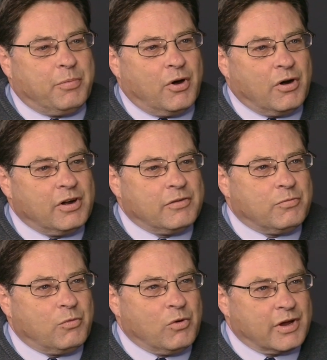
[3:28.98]
part of
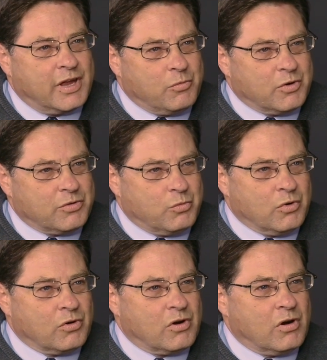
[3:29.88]
working with
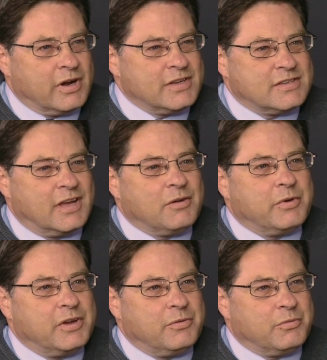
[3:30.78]
WorldCar is that
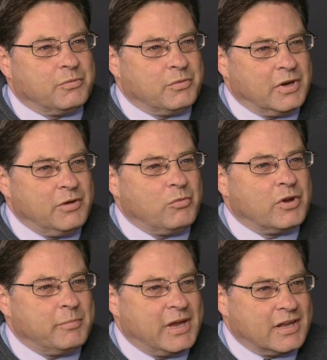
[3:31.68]
we really
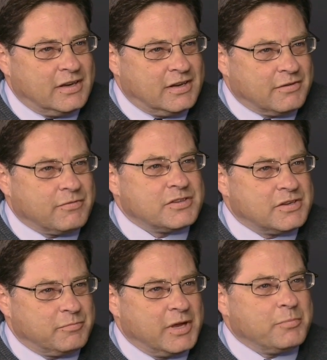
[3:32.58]
want to make a difference
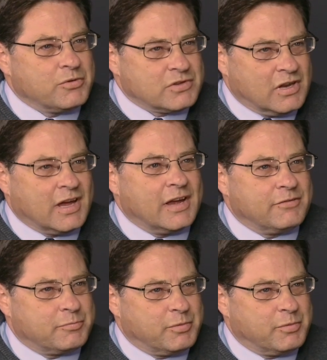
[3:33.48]
in people's lives,